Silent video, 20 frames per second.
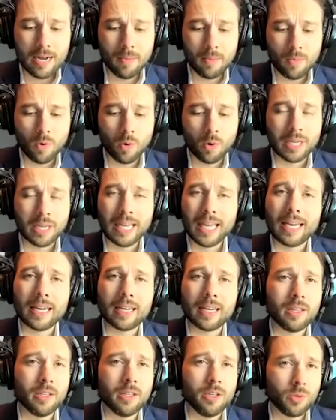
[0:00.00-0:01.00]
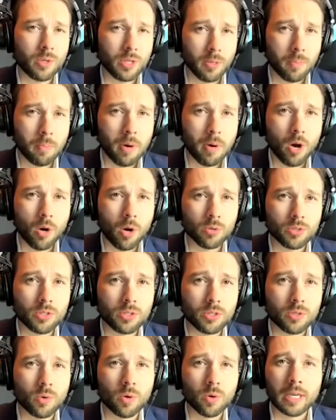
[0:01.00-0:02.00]
organically you can
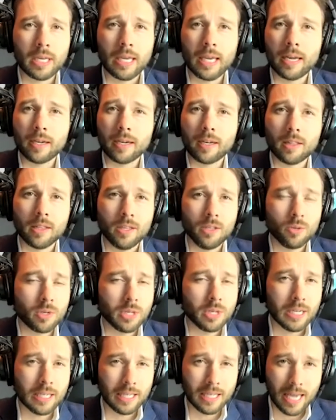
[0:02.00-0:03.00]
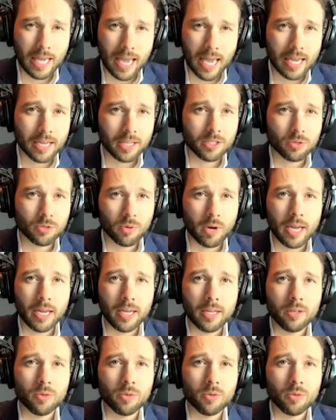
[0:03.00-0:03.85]
post, organically you can engage, right?